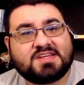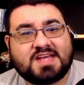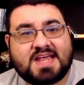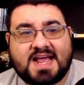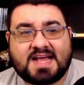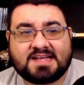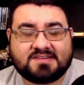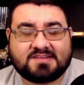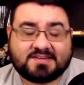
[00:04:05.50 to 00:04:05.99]

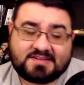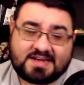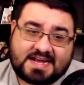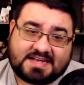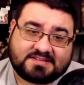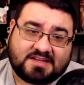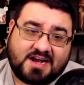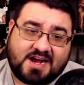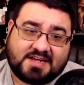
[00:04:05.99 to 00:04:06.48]
has her as
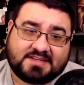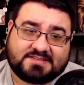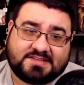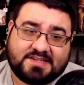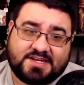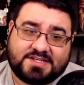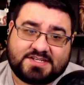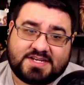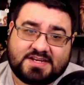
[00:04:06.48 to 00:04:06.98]
a
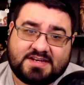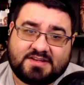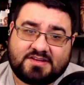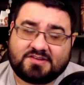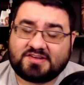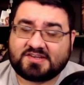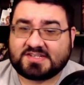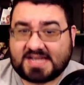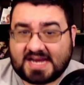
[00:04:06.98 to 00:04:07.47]
hostage, and there's
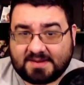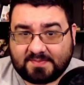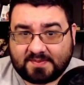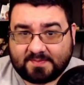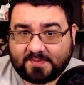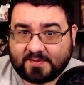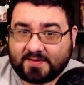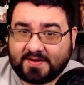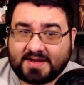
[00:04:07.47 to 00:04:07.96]
a sniper
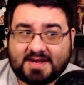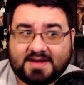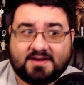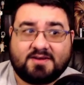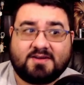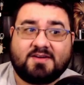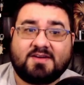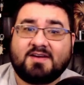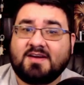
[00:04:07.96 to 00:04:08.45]
pointing at
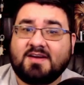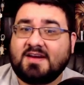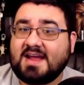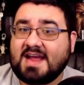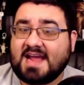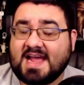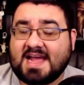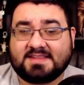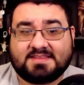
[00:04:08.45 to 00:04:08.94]
her,
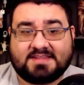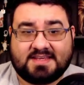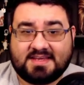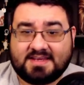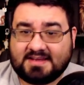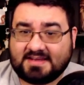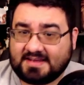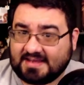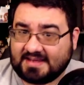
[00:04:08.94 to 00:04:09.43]
at
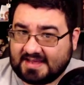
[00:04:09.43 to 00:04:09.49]
the